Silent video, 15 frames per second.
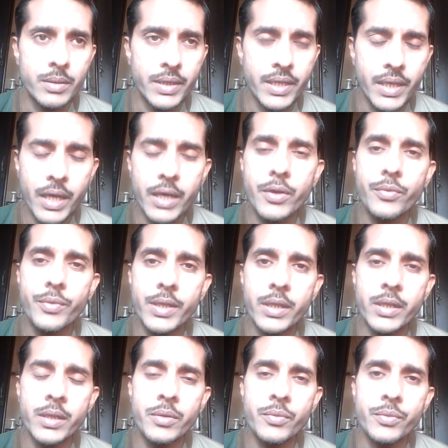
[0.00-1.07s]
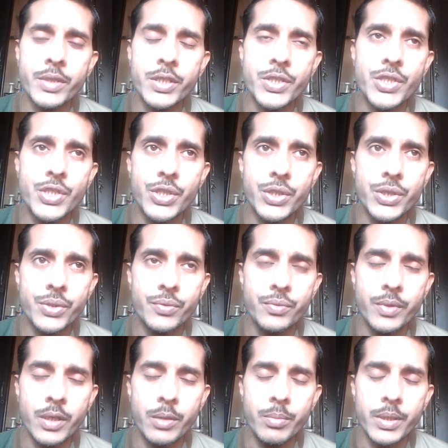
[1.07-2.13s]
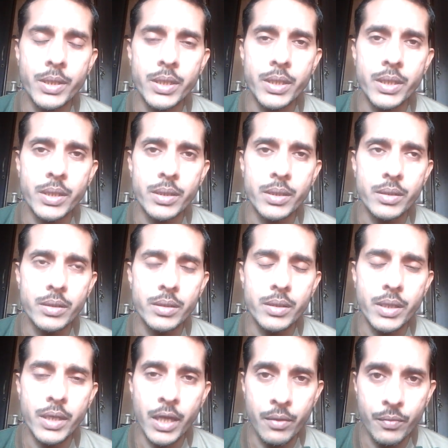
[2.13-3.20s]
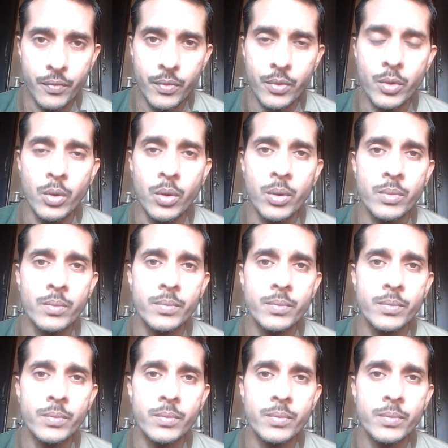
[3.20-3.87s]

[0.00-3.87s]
in Ayurveda, which will be helpful